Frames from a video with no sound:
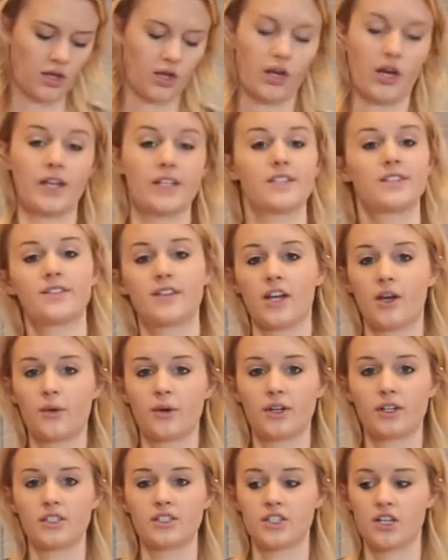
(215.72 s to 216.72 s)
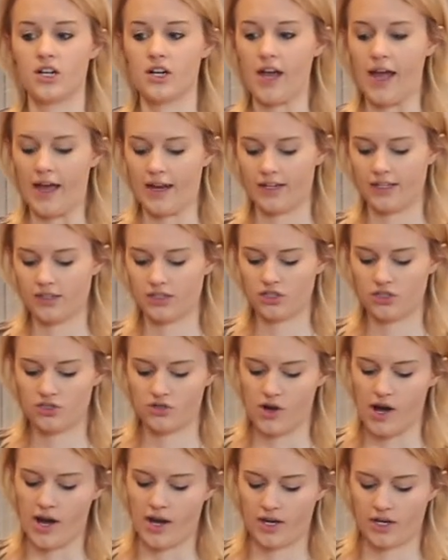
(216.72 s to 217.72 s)
Alright, so now we're going to start adding the
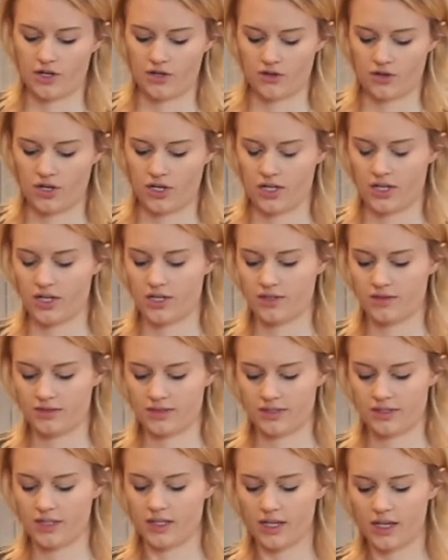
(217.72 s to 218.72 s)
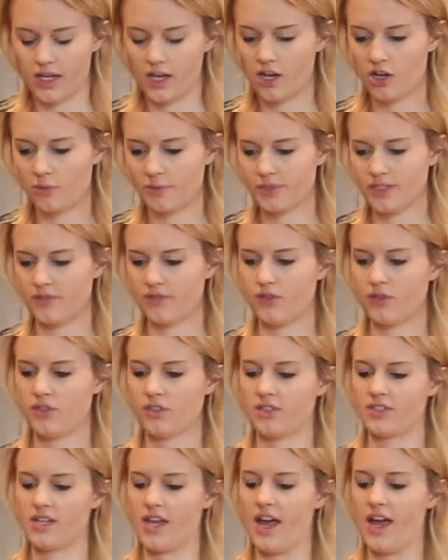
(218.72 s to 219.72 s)
dry ingredients. It helps if you
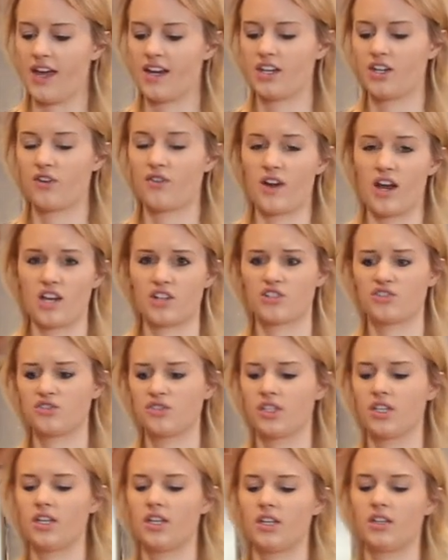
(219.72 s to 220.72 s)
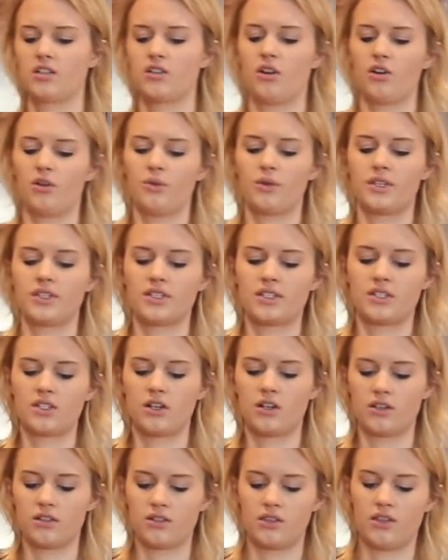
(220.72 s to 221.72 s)
just add it gradually and always
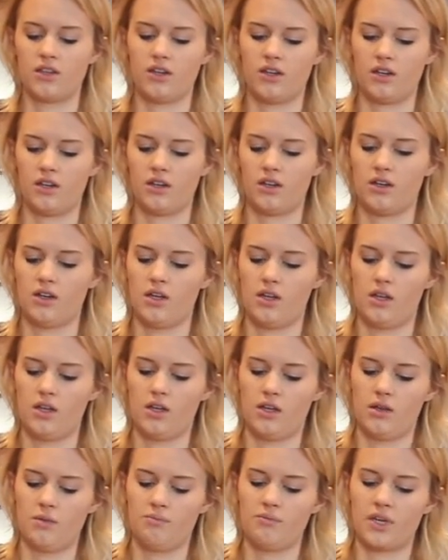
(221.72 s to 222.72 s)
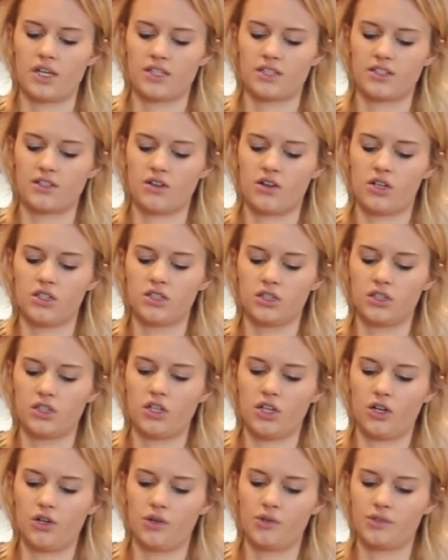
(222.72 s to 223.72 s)
start the mixer on
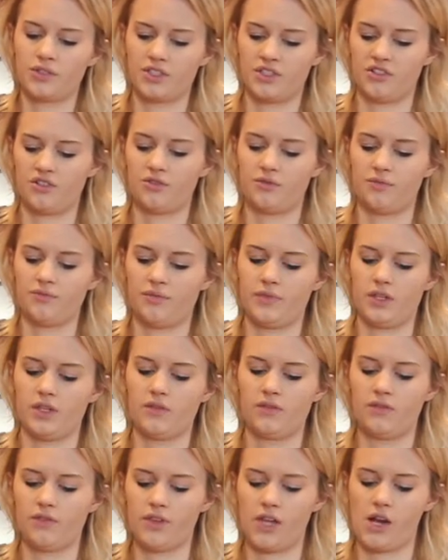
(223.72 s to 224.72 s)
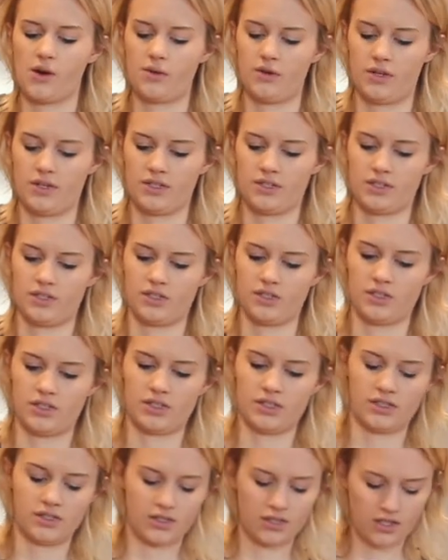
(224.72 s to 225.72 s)
low so flour doesn't
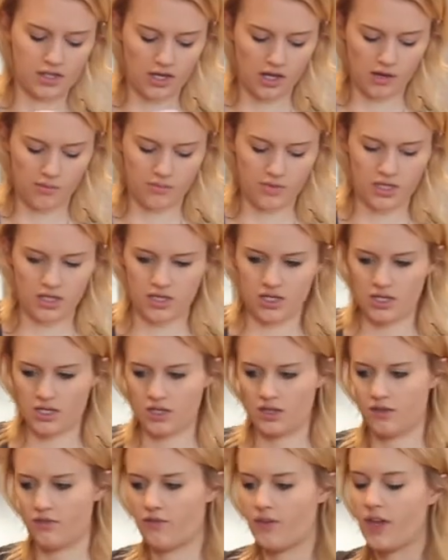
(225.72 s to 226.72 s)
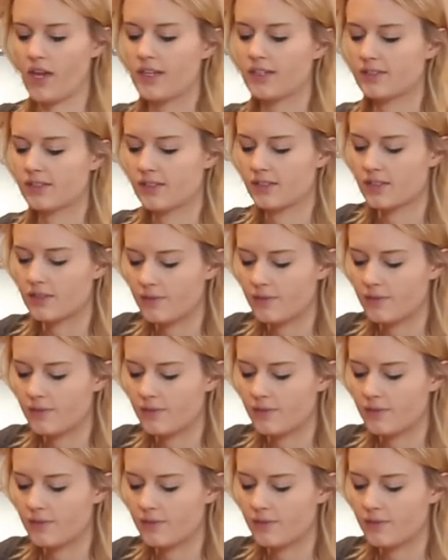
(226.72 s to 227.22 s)
just come hit you in the face.